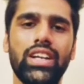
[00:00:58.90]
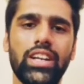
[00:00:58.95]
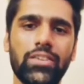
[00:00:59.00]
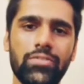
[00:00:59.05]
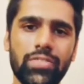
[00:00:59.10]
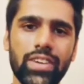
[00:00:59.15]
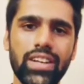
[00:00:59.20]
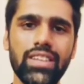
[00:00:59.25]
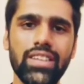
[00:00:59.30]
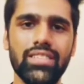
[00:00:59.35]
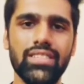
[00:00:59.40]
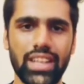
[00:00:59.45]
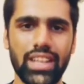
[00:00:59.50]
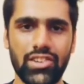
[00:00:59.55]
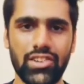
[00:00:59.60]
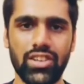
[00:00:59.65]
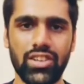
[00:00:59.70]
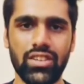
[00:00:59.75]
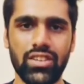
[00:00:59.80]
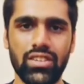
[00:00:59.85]
different
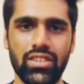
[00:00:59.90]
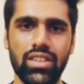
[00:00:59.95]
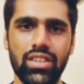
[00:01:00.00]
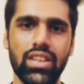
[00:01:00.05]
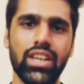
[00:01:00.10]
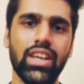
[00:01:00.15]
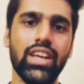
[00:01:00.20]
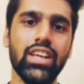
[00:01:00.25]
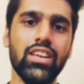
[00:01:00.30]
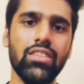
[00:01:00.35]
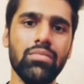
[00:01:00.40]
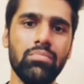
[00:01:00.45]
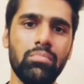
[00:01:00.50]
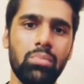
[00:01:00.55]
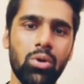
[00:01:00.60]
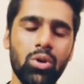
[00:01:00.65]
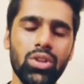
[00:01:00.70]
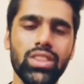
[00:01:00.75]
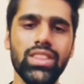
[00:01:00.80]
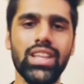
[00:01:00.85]
sections in
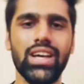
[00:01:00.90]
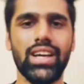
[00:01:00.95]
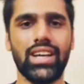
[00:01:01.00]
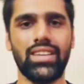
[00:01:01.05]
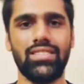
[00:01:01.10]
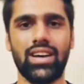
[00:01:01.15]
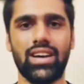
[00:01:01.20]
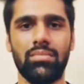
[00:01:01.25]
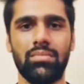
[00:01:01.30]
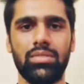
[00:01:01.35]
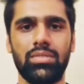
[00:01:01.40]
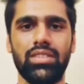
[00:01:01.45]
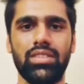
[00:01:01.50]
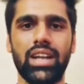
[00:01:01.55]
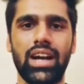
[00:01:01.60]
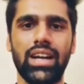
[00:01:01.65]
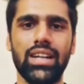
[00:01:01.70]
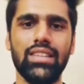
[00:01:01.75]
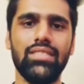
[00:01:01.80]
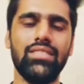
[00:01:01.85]
both the exams,
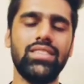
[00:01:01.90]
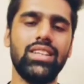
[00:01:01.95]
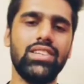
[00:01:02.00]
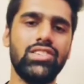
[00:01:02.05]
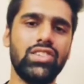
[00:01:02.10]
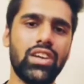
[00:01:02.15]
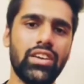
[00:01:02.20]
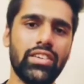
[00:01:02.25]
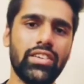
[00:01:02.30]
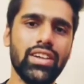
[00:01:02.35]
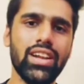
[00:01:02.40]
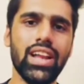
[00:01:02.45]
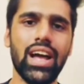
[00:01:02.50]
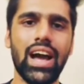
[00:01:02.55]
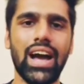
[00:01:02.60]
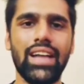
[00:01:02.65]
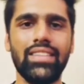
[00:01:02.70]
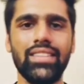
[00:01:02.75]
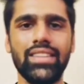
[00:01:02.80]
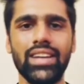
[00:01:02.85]
that is the general
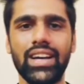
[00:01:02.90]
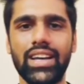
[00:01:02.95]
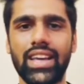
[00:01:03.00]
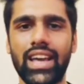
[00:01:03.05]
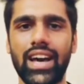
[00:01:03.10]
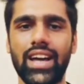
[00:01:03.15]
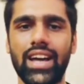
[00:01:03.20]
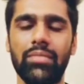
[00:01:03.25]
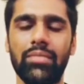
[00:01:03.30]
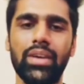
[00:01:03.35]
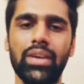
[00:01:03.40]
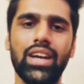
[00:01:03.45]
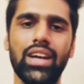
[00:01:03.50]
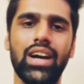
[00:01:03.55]
and the academic